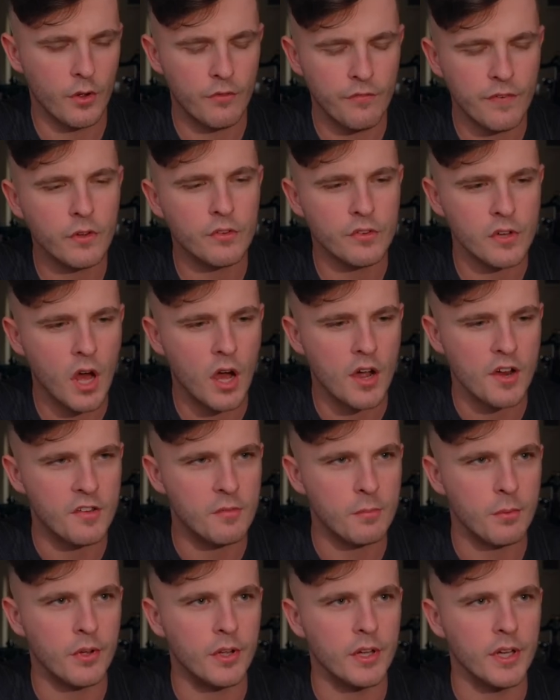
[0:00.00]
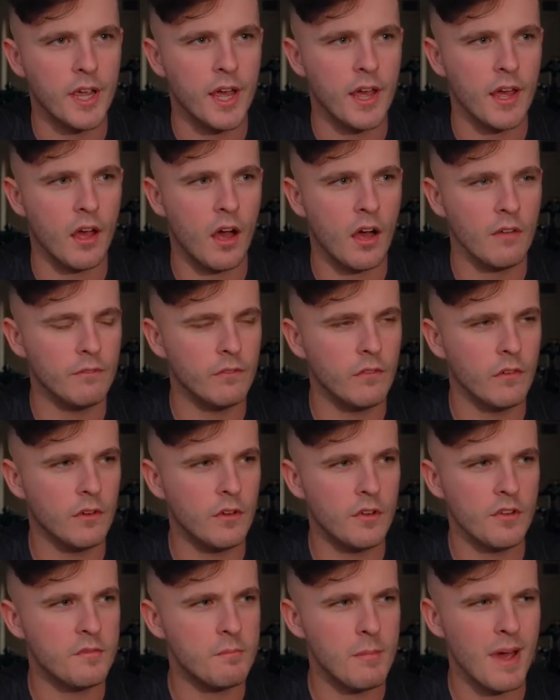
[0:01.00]
it feels nice, but yeah,
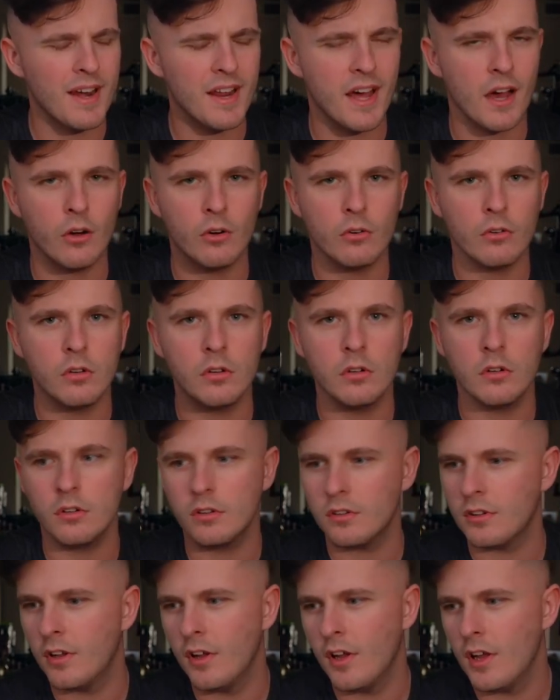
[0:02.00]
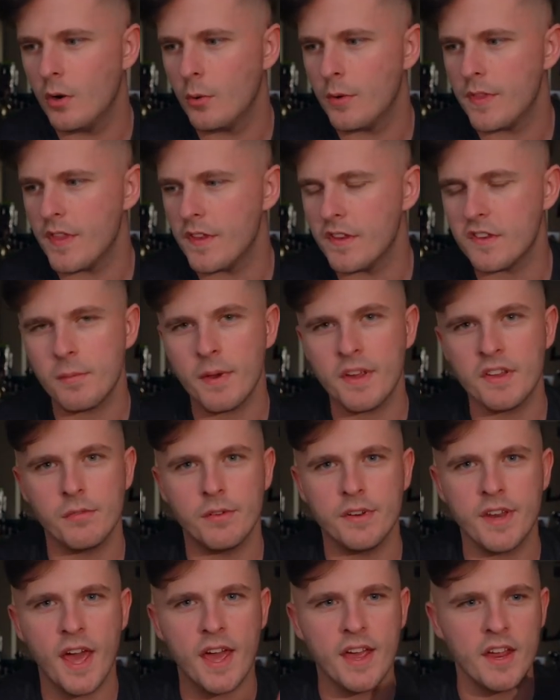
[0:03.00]
it's mad how within the space of a
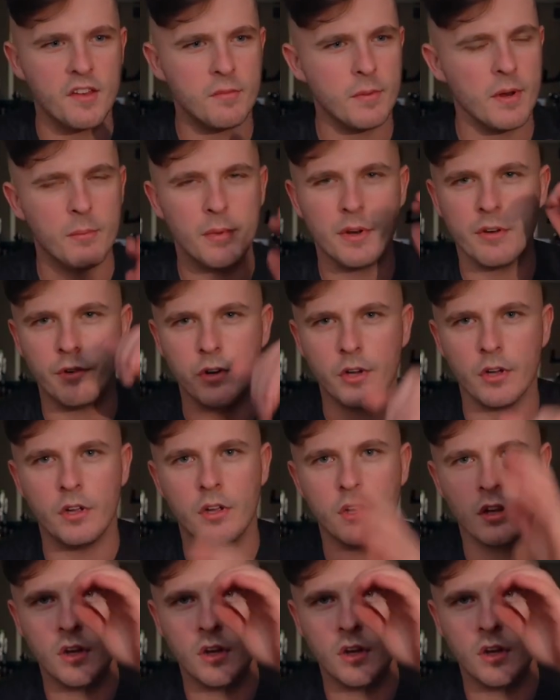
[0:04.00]
day it's been a bit of a